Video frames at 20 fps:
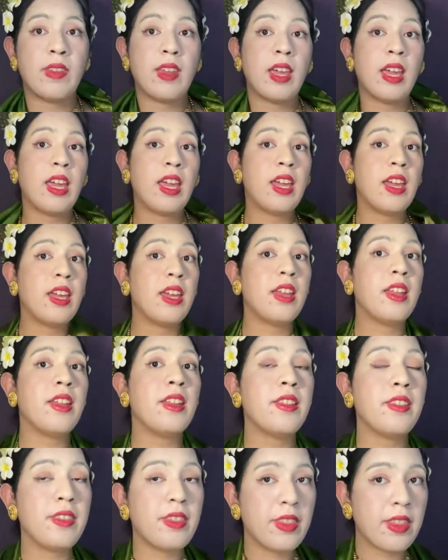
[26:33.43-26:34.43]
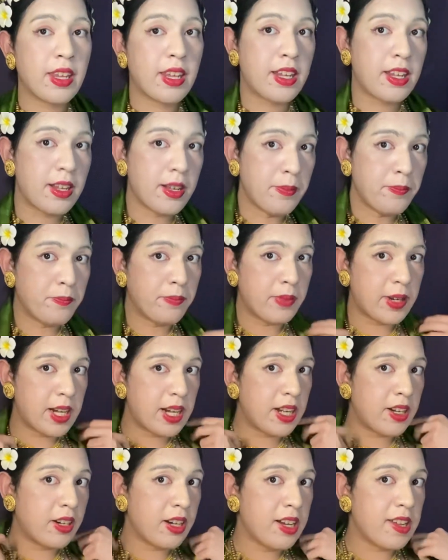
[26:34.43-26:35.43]
And yep,
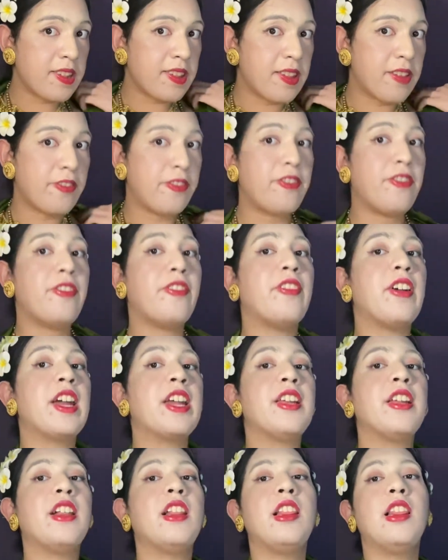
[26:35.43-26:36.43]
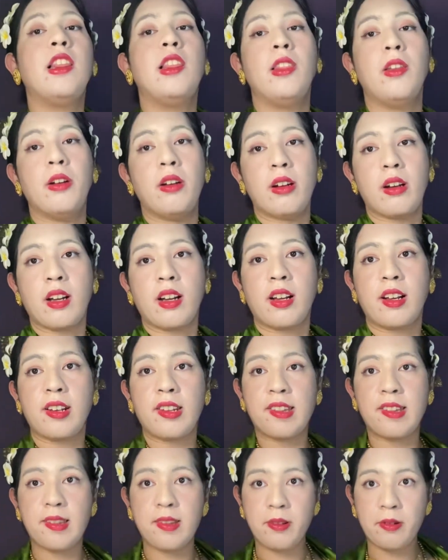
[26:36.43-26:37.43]
here is the final look.
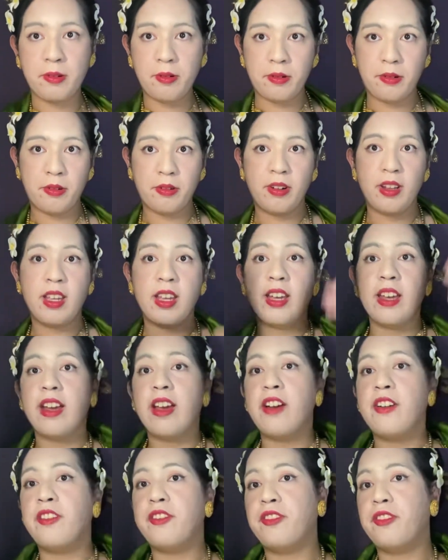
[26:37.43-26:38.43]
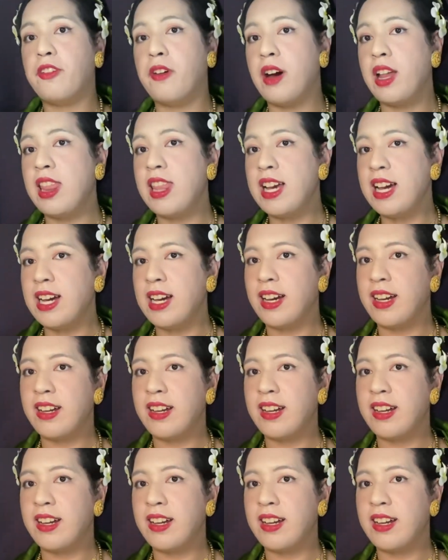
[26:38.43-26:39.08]
So voila.